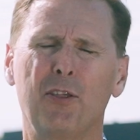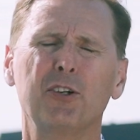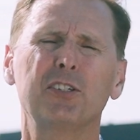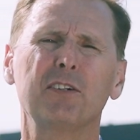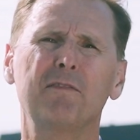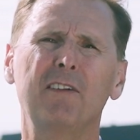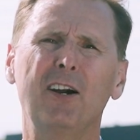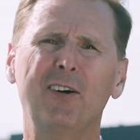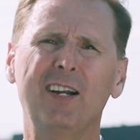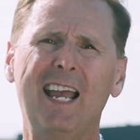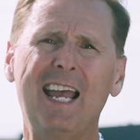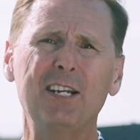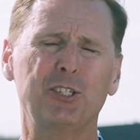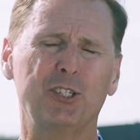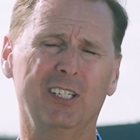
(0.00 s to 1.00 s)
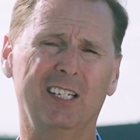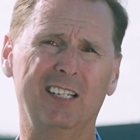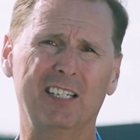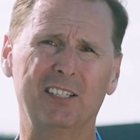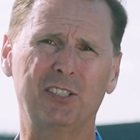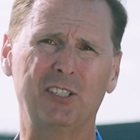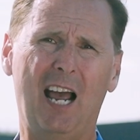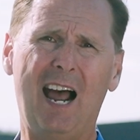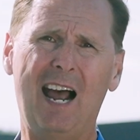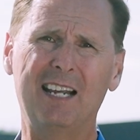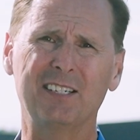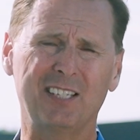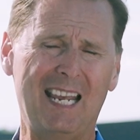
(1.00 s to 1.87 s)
There's a variation in the size